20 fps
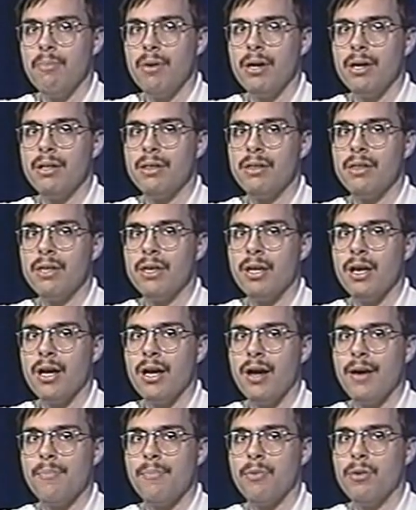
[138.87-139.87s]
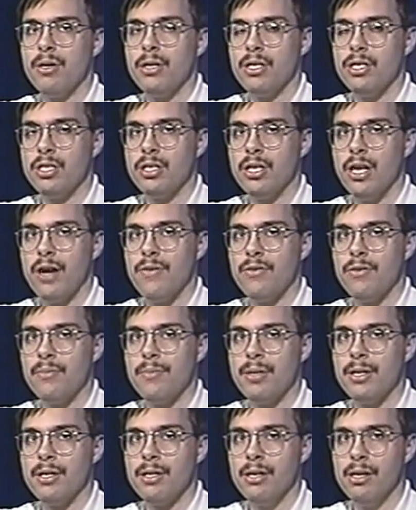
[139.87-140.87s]
But the British
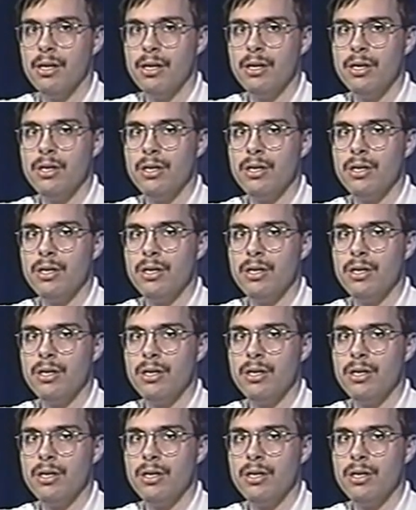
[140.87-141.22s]
government